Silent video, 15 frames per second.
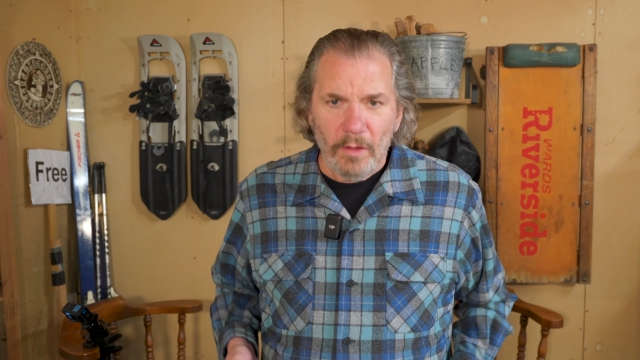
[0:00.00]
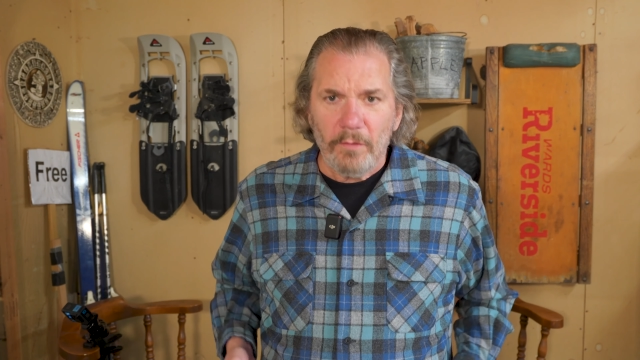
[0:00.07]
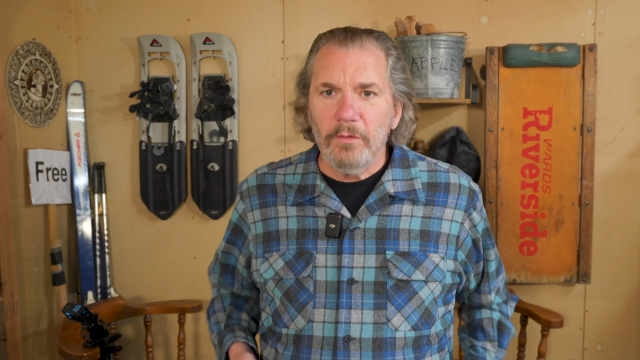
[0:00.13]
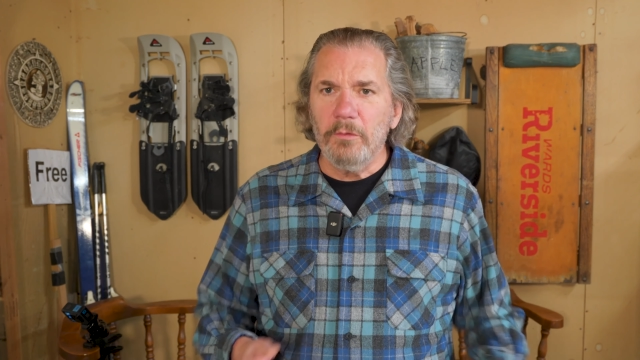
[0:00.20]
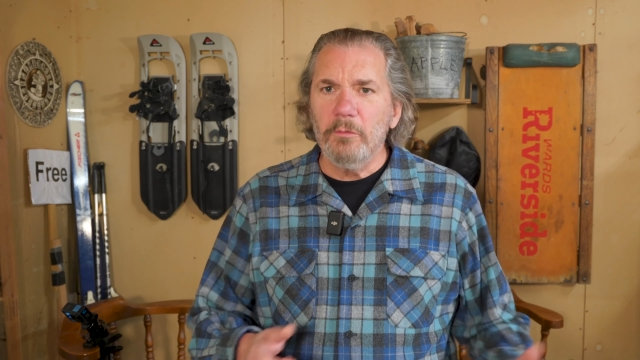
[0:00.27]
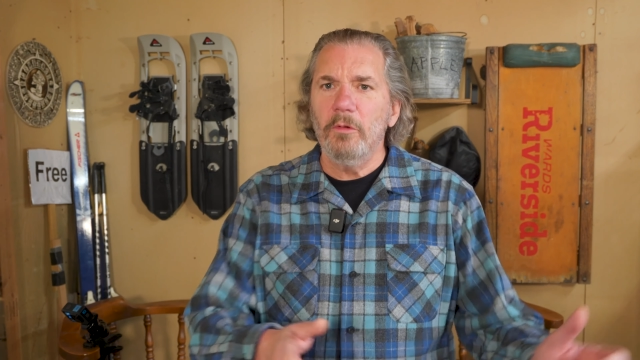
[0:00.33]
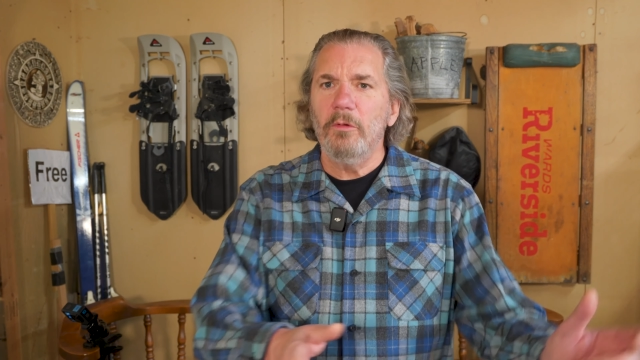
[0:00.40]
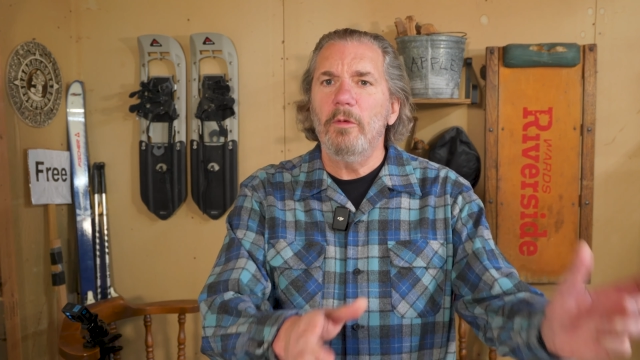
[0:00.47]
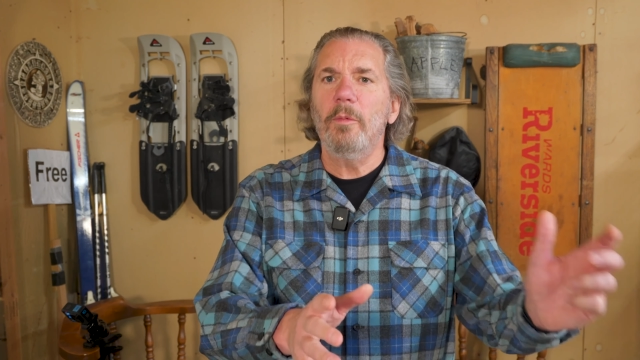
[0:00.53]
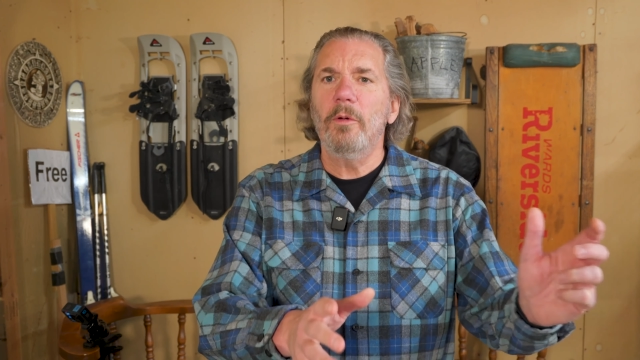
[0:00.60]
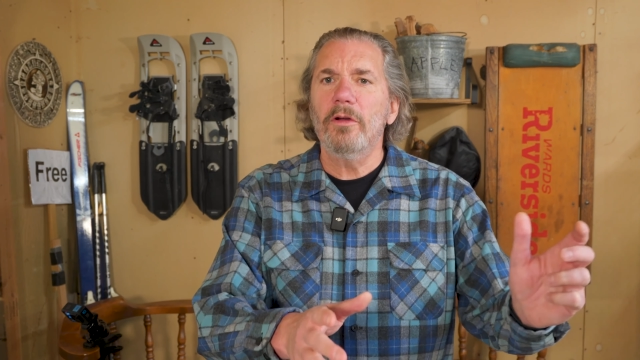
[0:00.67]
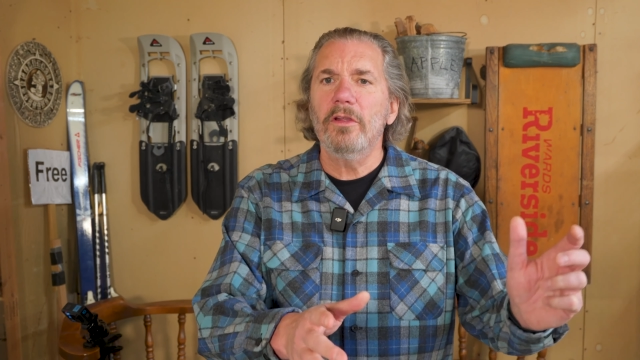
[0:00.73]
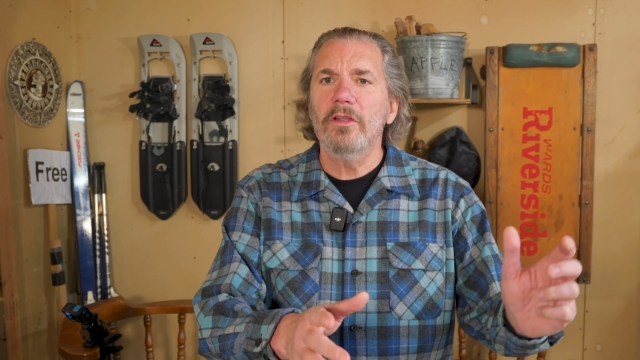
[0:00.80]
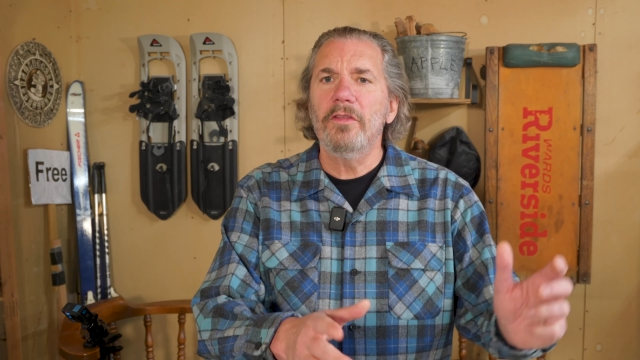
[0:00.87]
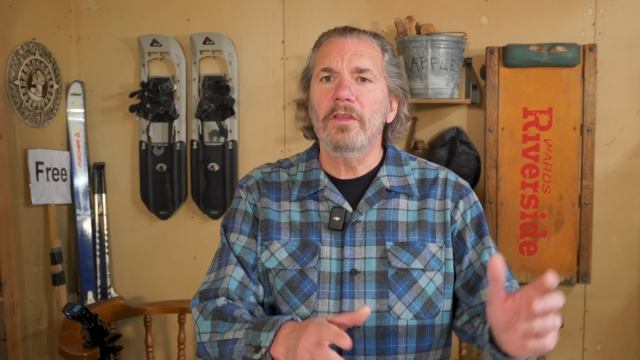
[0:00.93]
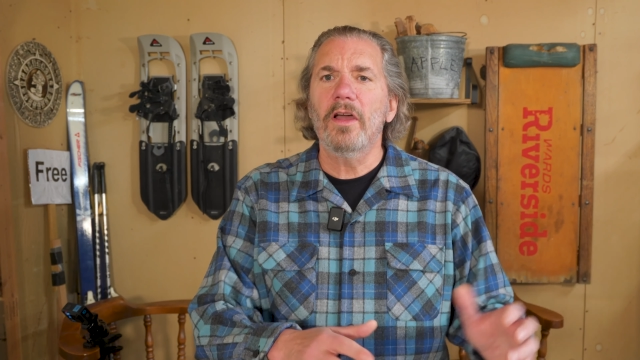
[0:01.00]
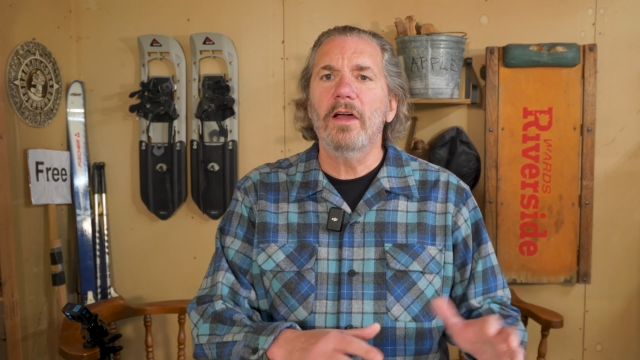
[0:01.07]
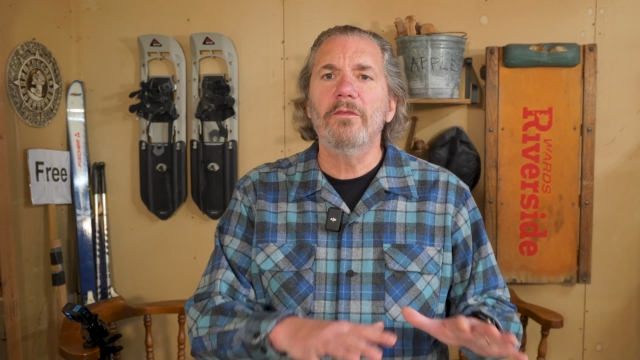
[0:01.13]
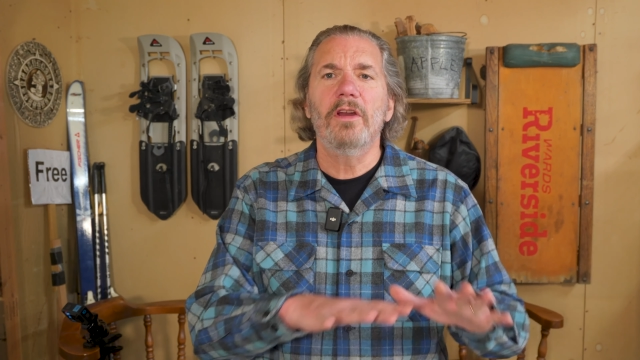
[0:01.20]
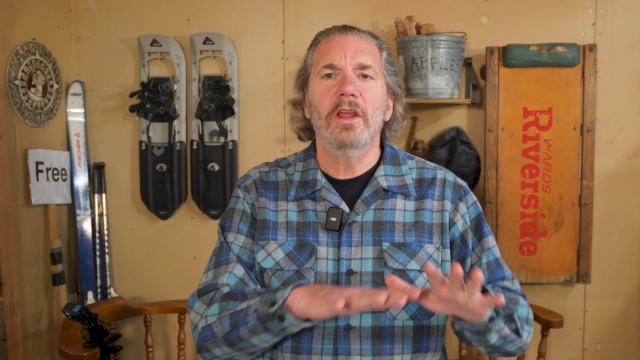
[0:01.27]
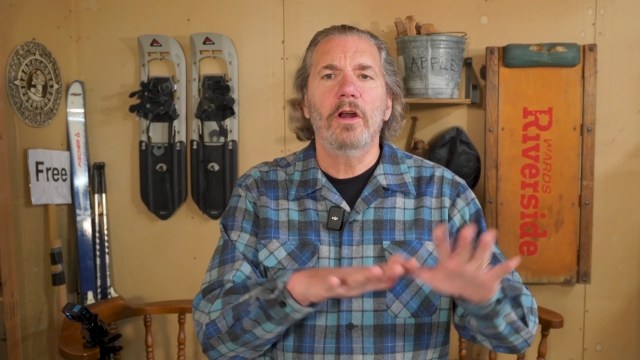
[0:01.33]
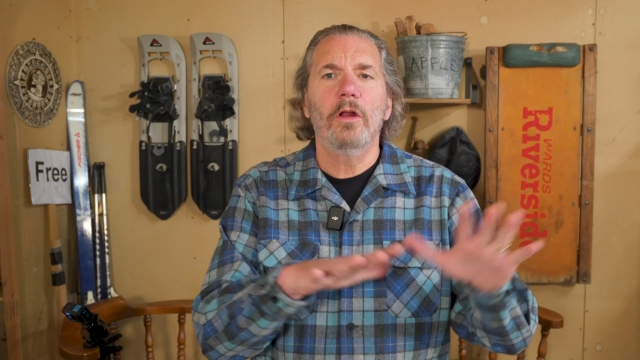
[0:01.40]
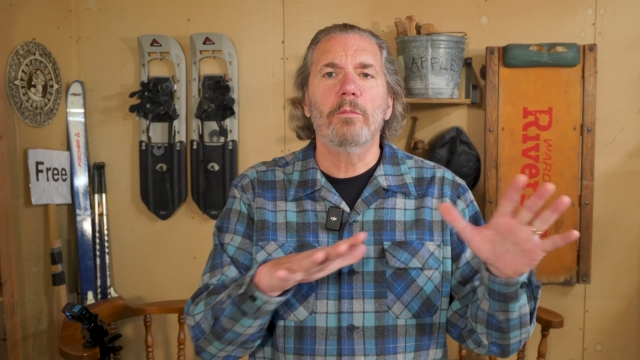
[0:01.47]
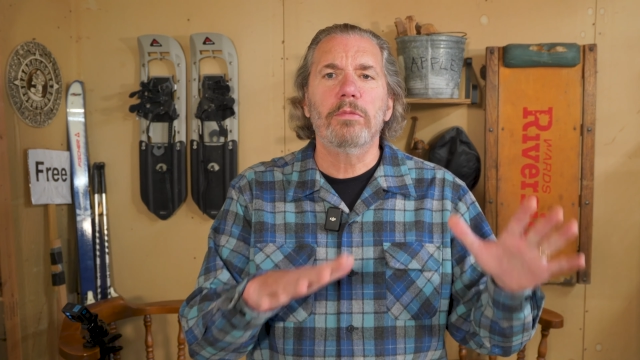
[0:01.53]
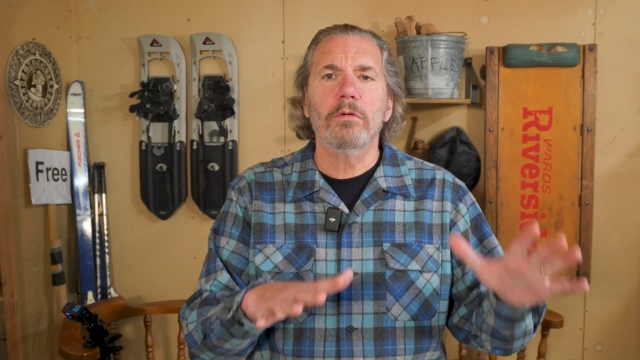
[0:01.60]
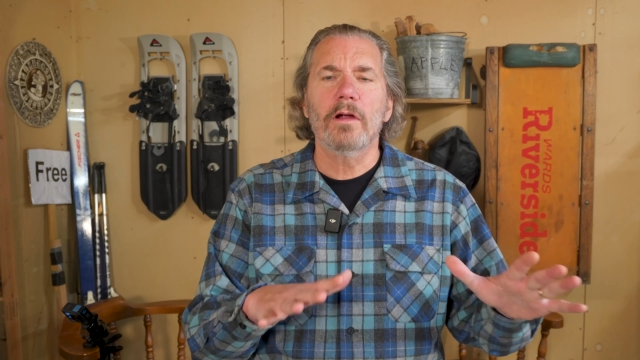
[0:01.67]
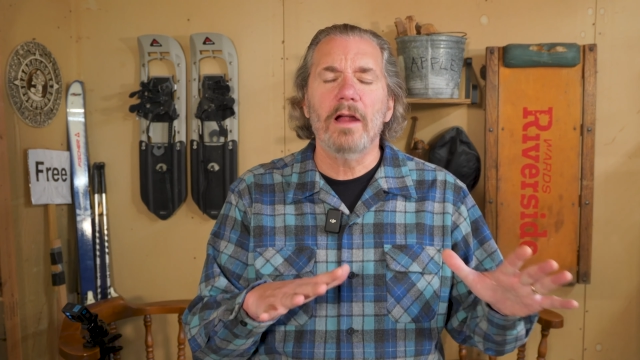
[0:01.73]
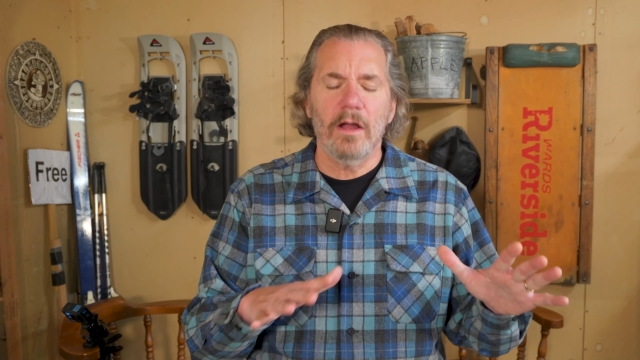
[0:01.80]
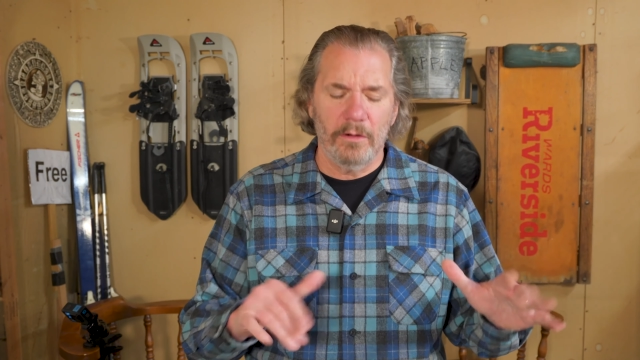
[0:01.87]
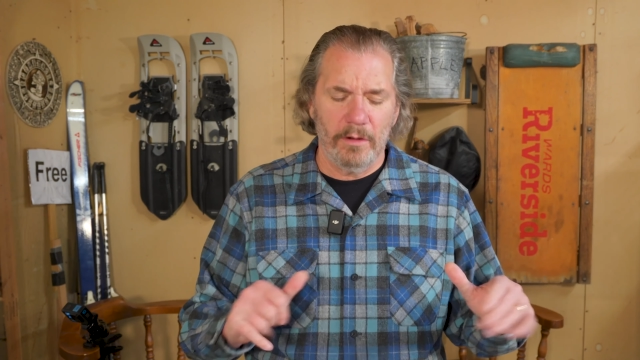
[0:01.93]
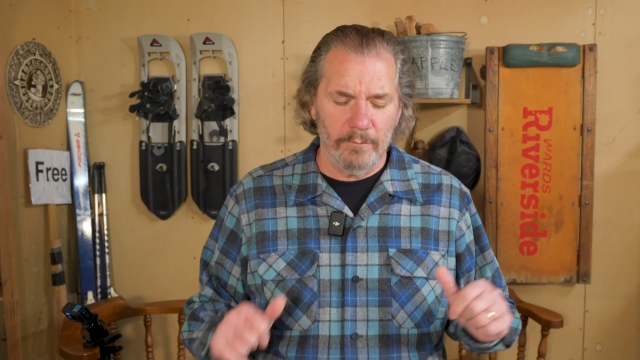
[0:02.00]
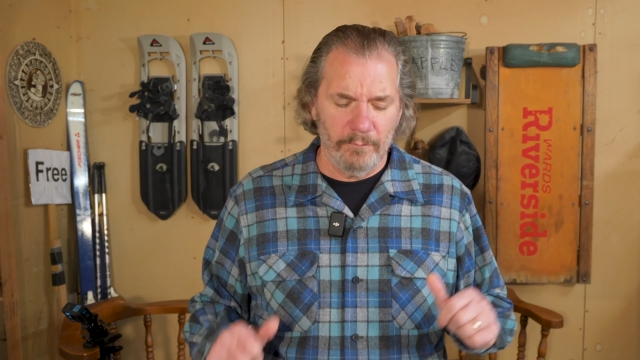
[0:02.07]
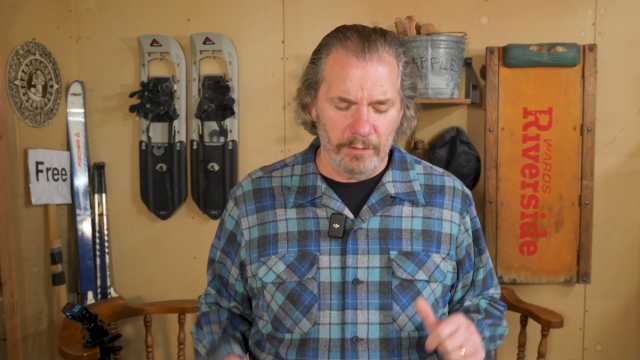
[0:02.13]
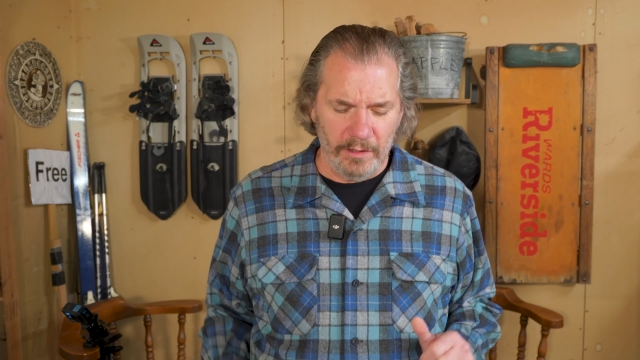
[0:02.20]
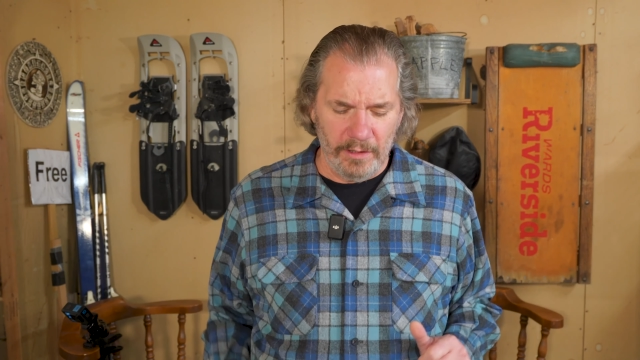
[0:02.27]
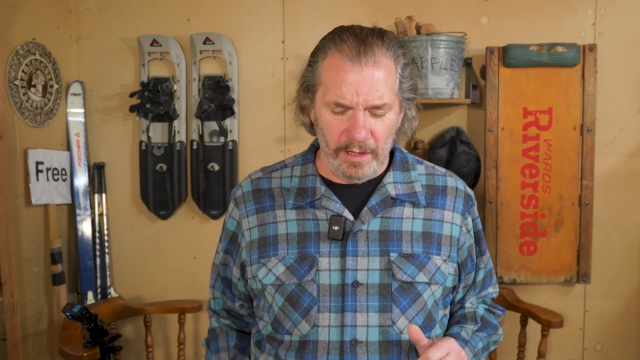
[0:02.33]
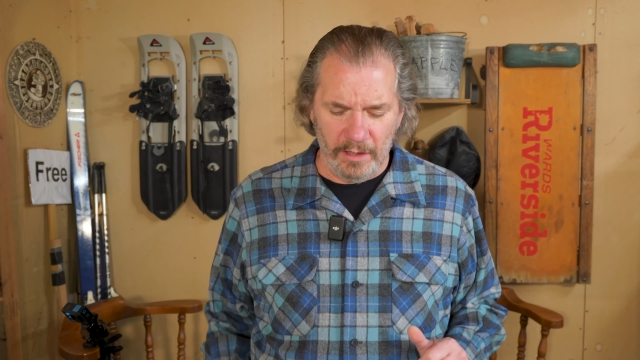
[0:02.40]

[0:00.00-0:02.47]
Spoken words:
then when we put it in the oven, it'll brown up very